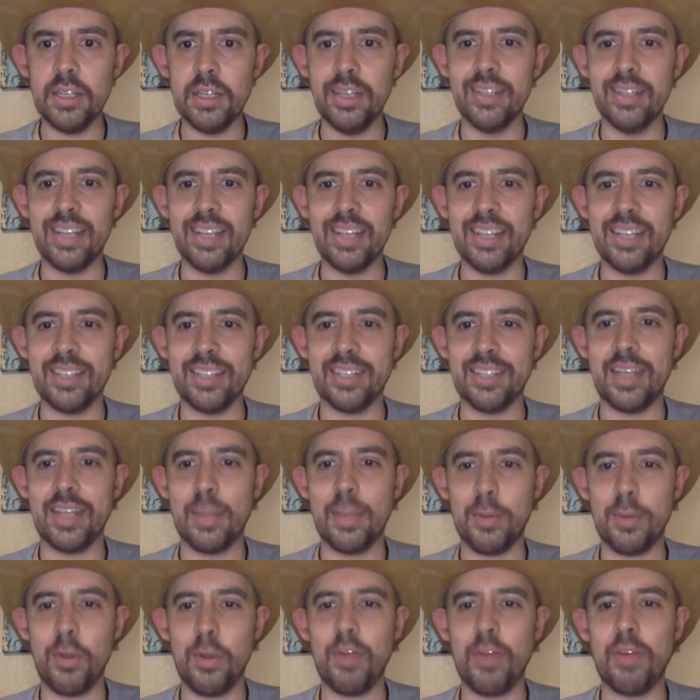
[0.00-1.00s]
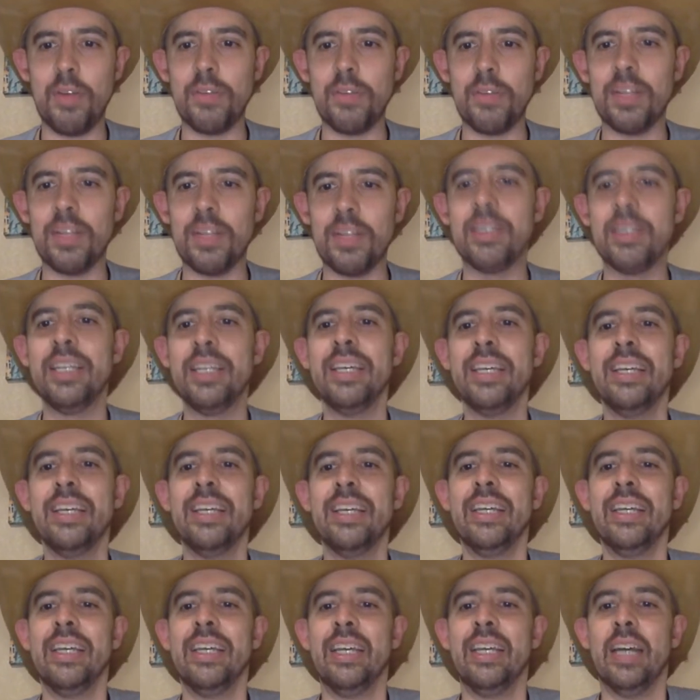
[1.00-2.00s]
Lance says, happy wife, happy life.
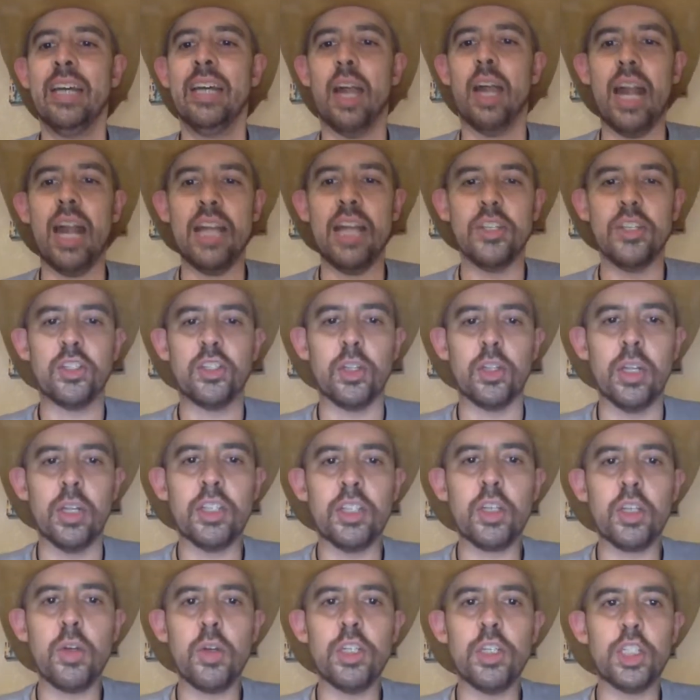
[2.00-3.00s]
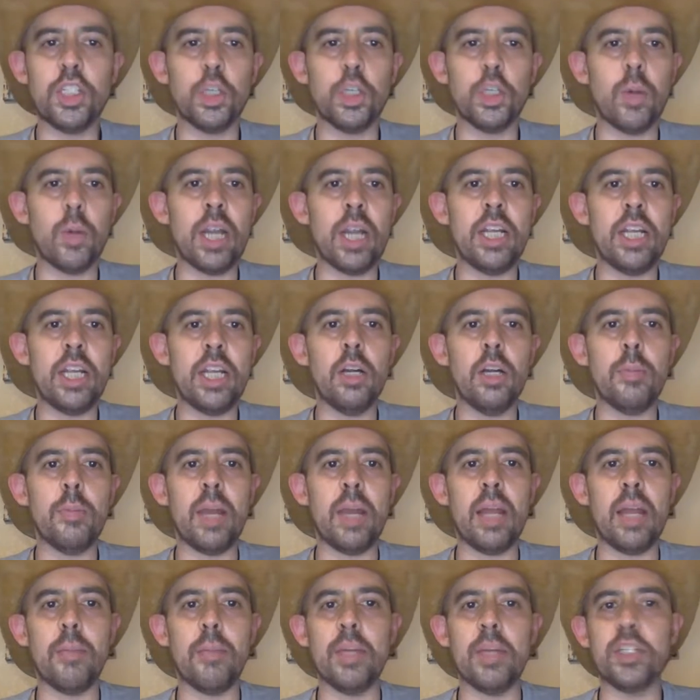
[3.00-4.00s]
All right, so let's go and show right here
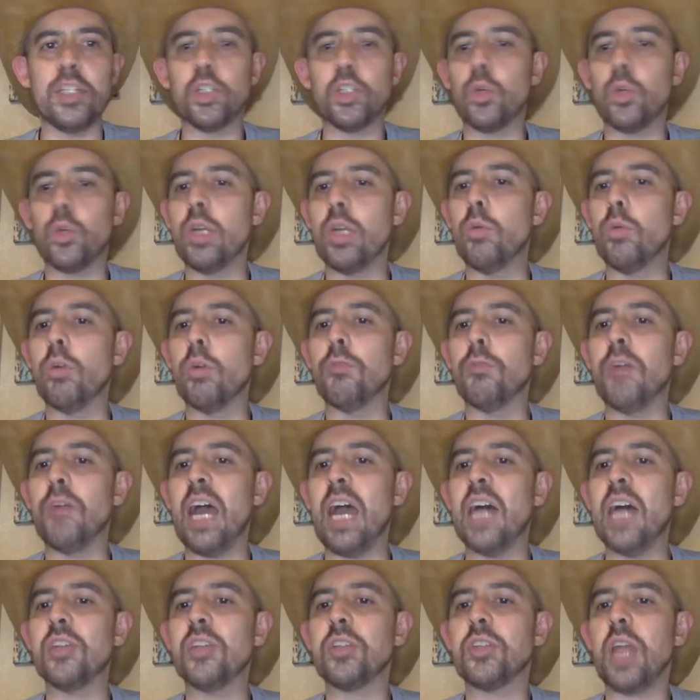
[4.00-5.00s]
on my screen real fast,